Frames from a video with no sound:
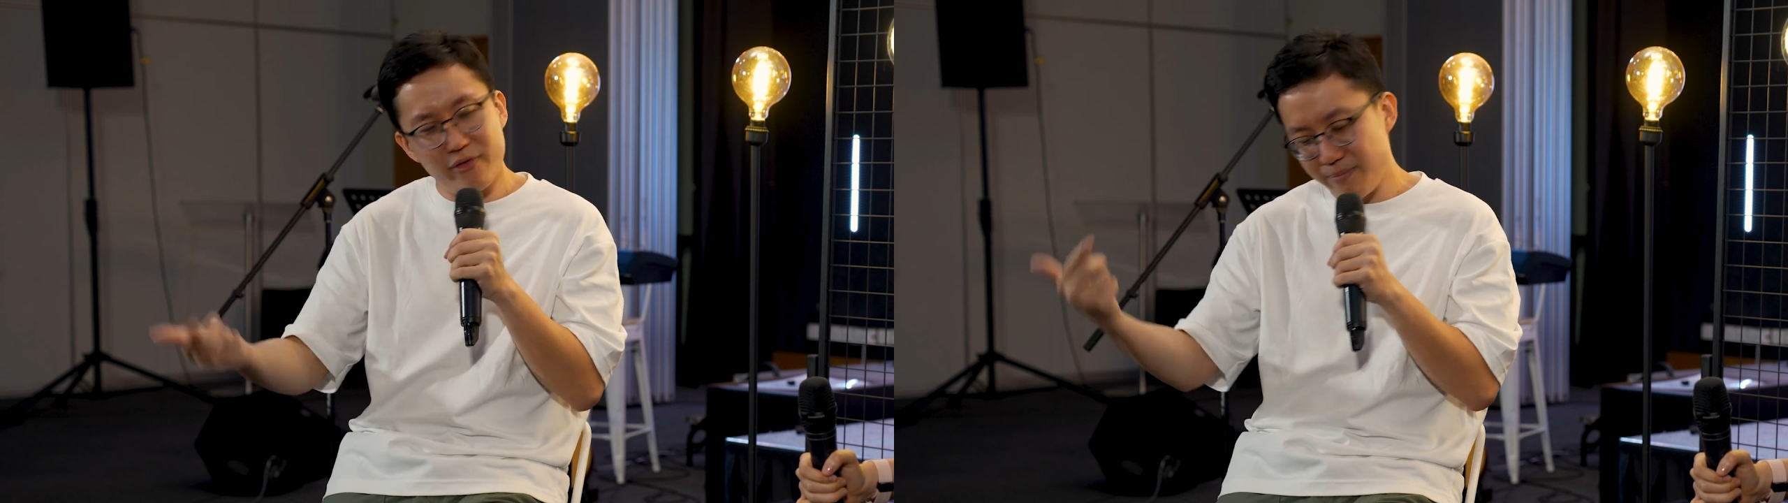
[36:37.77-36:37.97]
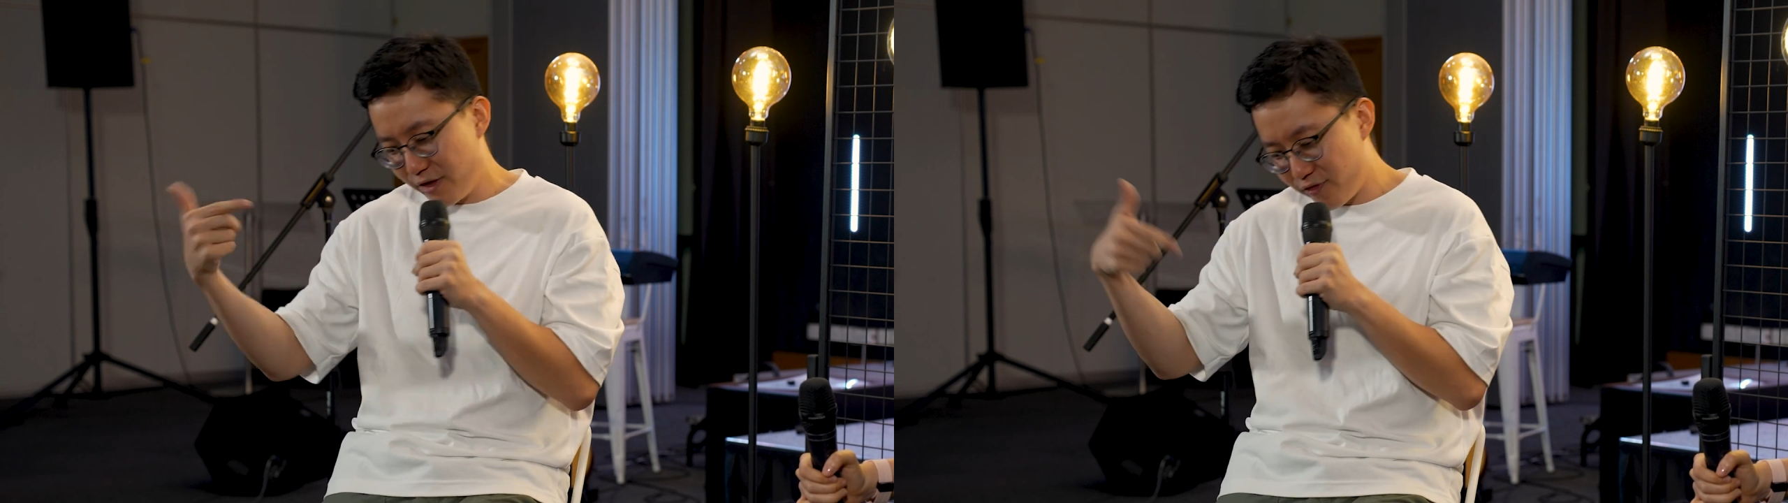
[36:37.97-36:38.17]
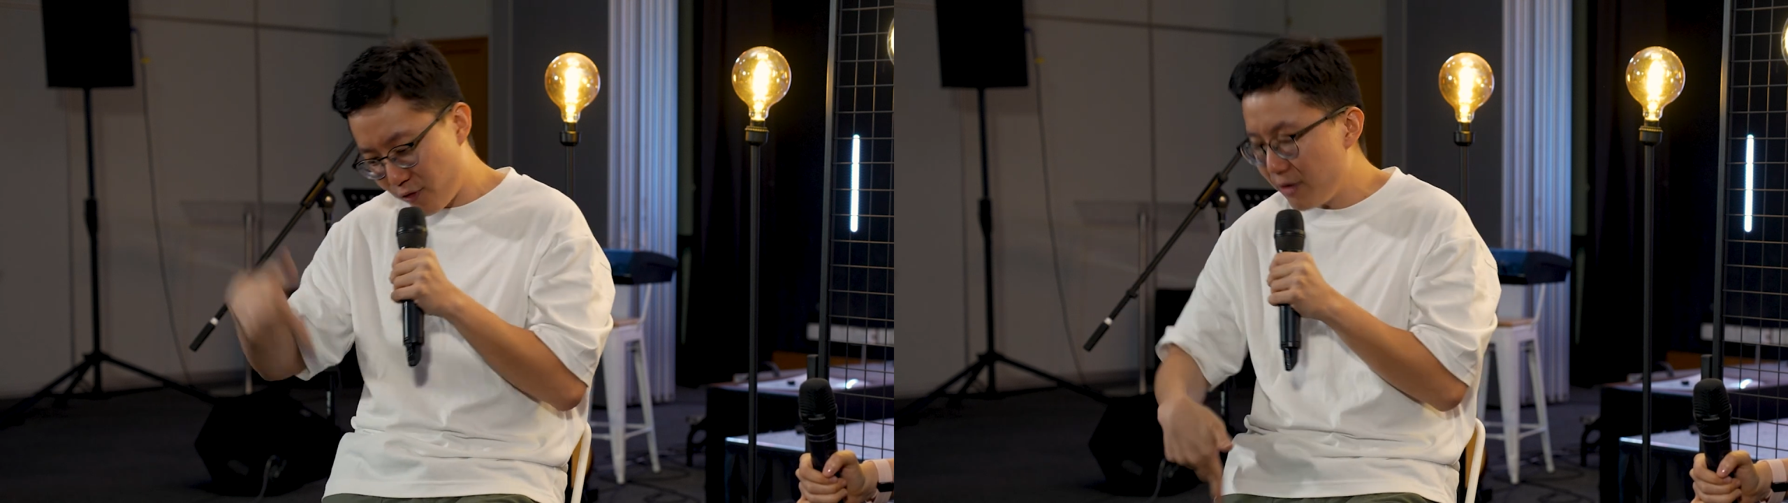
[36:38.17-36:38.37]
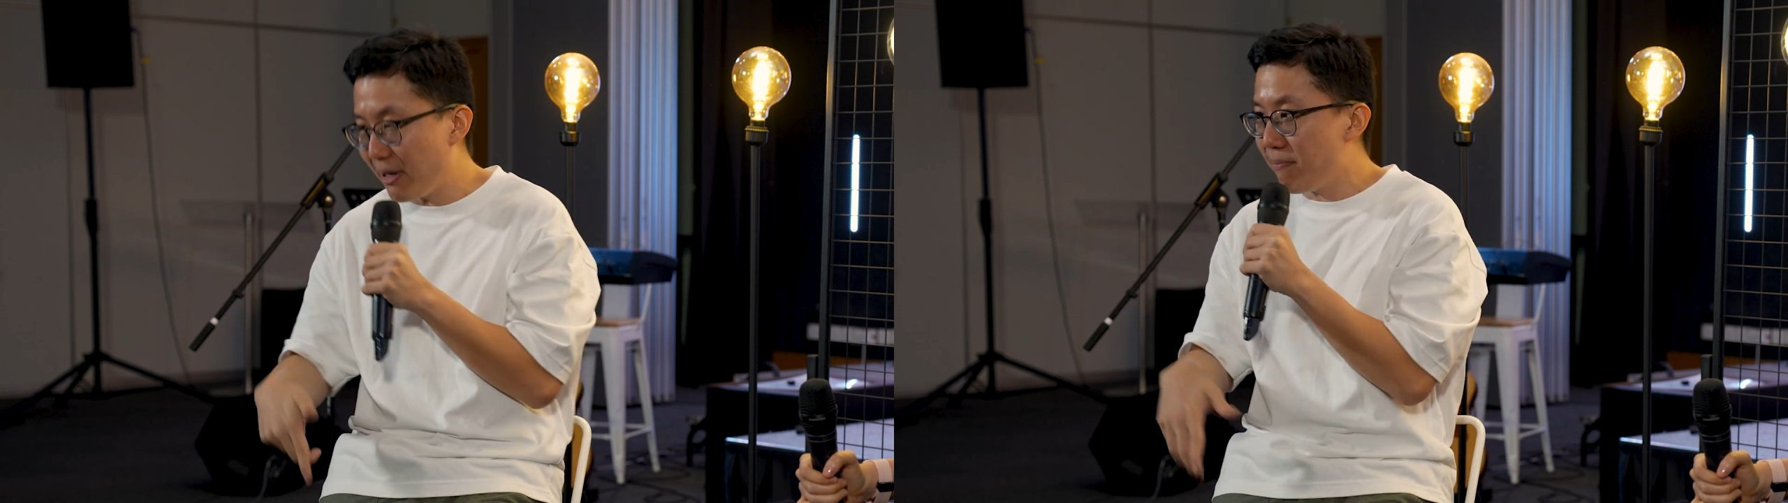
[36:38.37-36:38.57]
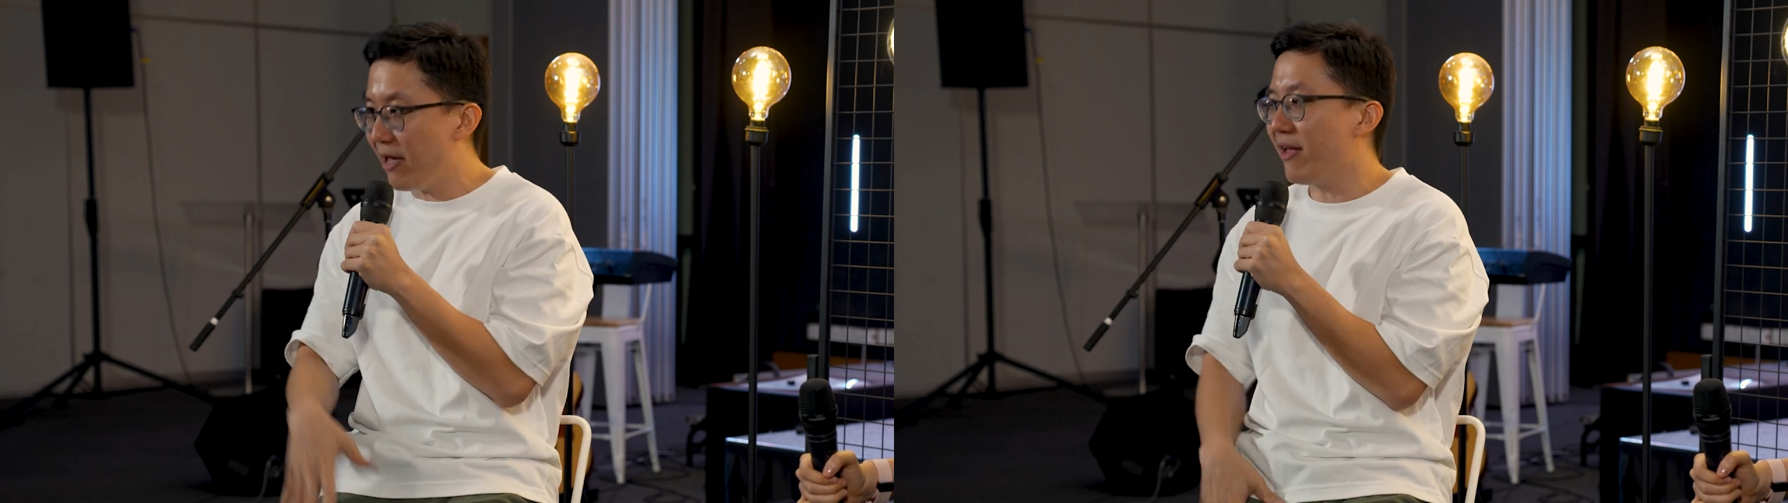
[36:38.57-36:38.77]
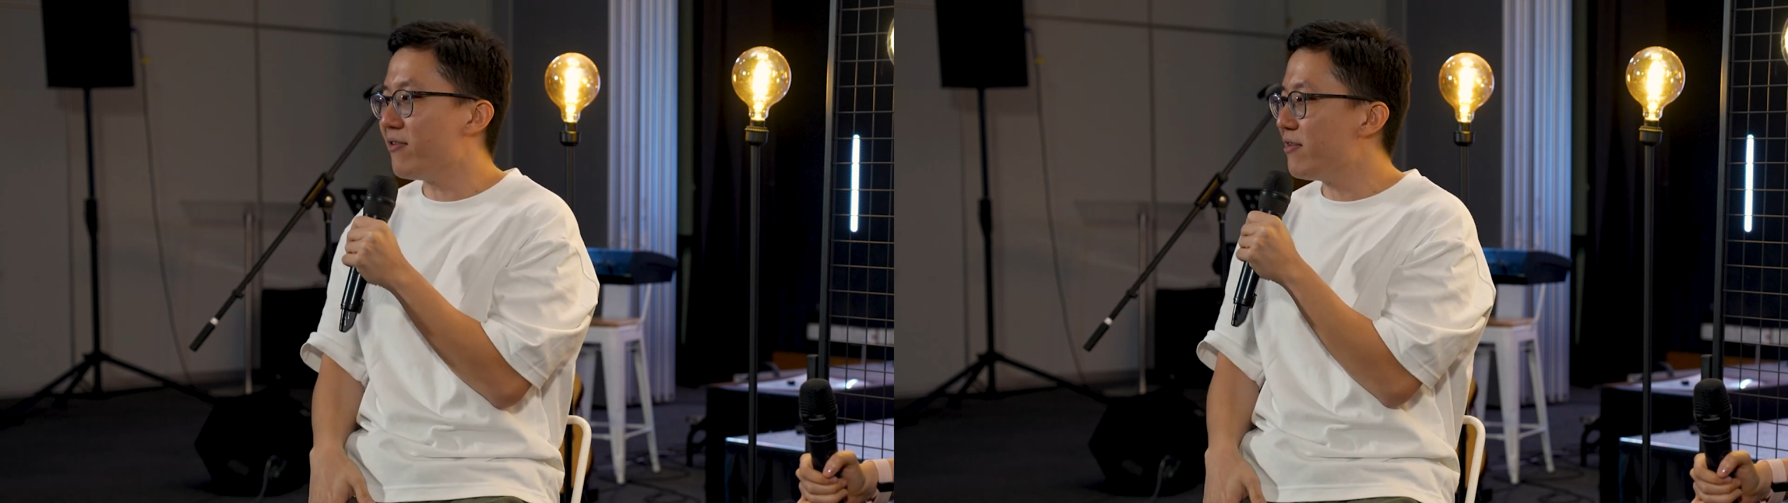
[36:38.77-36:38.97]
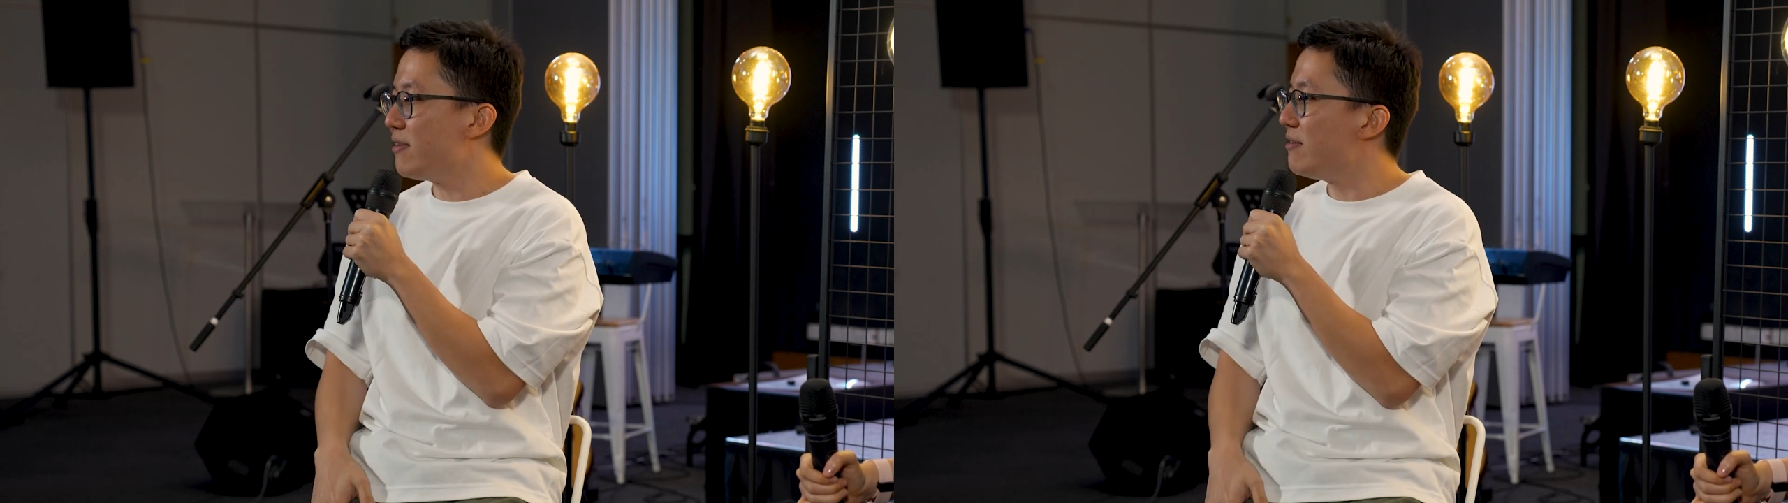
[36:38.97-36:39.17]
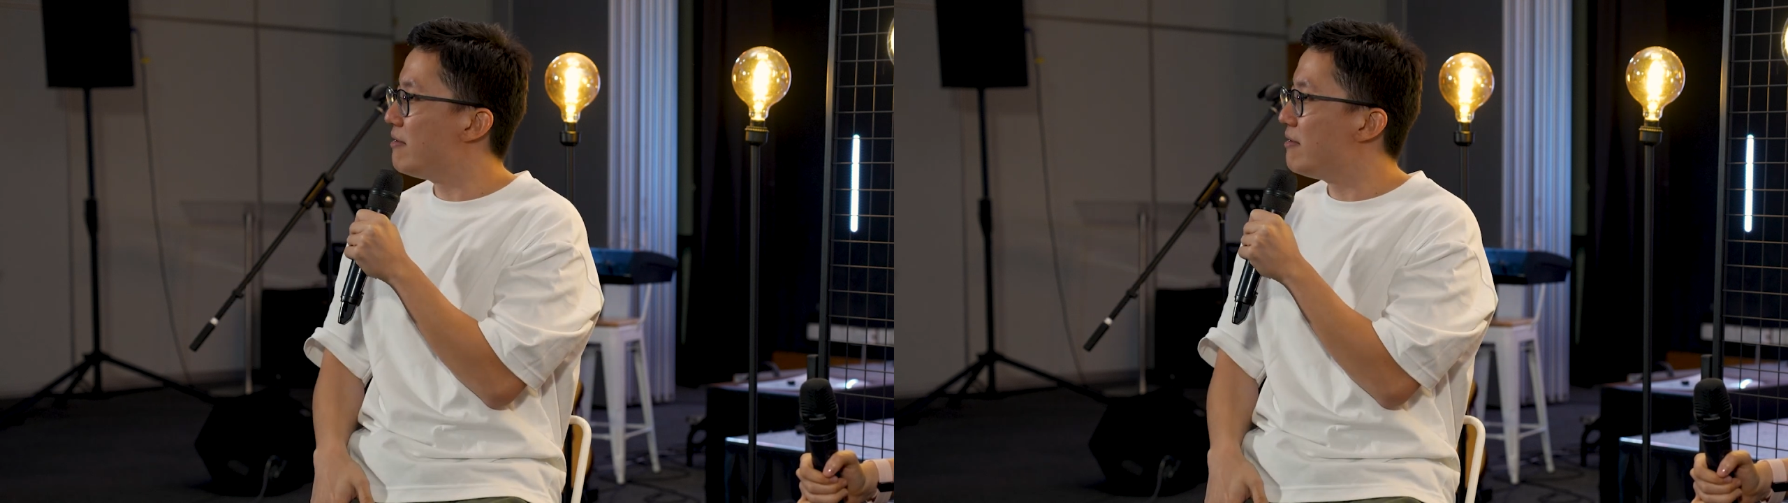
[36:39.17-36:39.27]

with my phone in my pants,